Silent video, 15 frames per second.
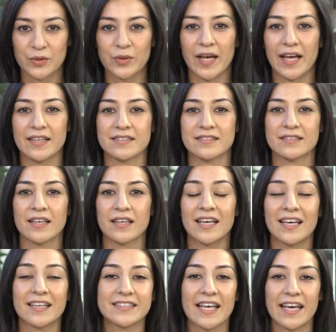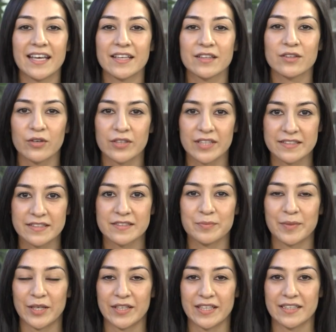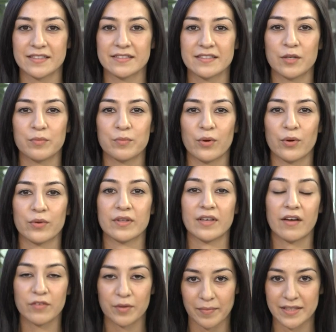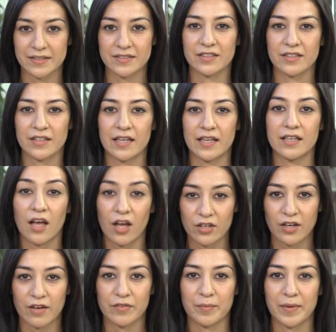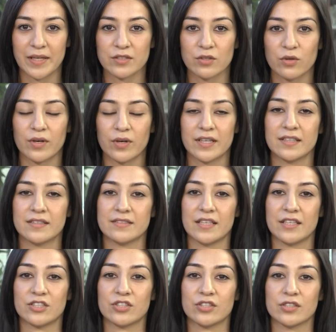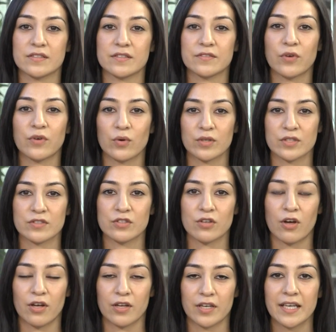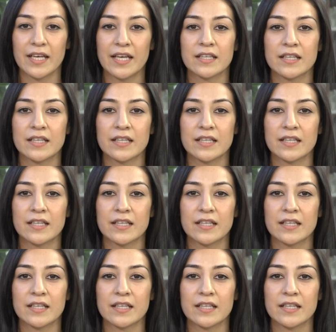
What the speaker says: who has a decade-long experience in both governmental and non-governmental organizations focused on